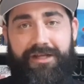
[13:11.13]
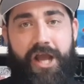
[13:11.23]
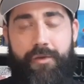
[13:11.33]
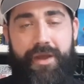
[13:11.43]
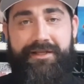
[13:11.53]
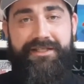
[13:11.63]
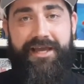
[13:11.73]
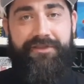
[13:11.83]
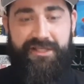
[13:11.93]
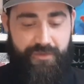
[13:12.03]
wait to see
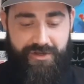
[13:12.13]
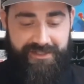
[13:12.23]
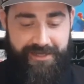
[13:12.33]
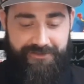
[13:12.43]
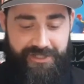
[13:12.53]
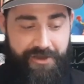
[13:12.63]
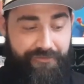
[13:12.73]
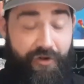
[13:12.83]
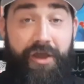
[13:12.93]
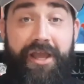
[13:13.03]
how this works out. So
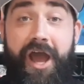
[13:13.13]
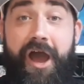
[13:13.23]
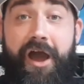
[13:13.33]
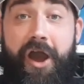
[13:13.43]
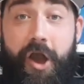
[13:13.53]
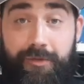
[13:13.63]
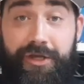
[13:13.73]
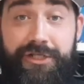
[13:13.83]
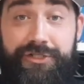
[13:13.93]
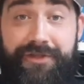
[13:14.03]
right, I'm
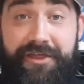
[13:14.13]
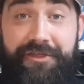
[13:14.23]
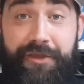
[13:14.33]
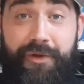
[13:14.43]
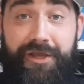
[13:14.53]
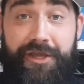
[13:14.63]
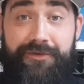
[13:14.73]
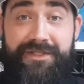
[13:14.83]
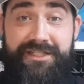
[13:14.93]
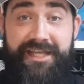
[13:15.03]
going to do that thing where I go to
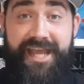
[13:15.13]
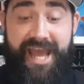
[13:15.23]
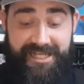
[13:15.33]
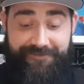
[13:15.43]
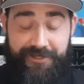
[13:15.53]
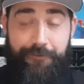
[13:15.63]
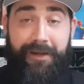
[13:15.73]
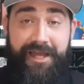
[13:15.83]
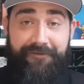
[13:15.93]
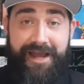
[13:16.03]
CEX, have a little
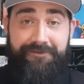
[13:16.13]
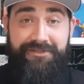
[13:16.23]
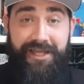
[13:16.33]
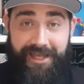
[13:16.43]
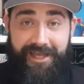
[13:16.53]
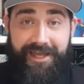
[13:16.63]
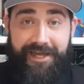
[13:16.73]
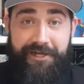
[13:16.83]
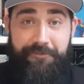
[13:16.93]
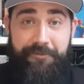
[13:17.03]
play around, and I'll be